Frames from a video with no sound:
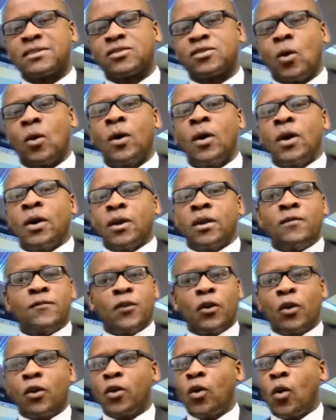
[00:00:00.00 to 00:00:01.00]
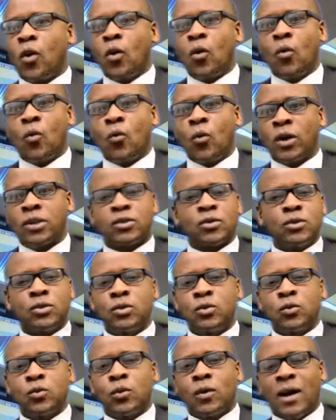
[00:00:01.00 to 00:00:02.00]
So if you don't know what to
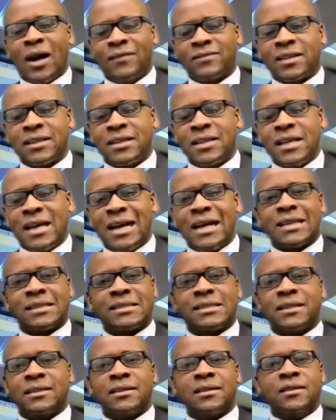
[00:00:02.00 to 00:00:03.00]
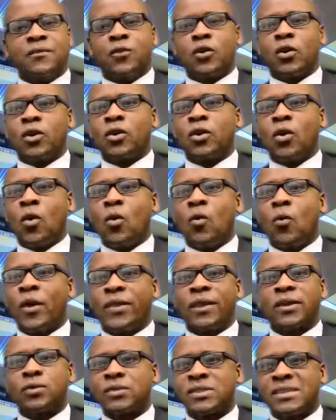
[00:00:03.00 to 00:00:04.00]
do after the accident, if you don't know
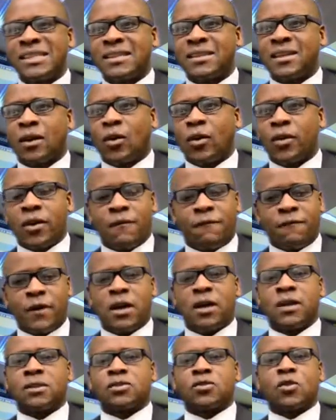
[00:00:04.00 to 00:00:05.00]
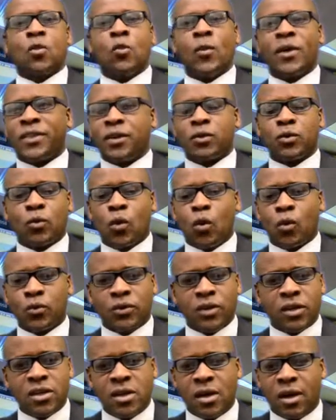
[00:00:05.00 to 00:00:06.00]
whether to see the lawyer first, or whether to go to
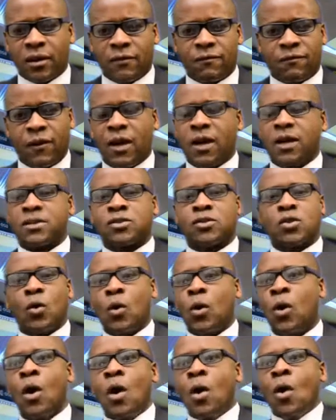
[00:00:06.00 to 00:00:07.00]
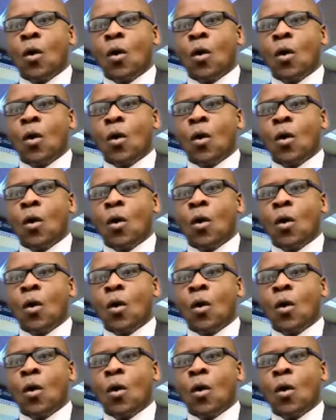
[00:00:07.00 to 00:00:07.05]
the ER first, or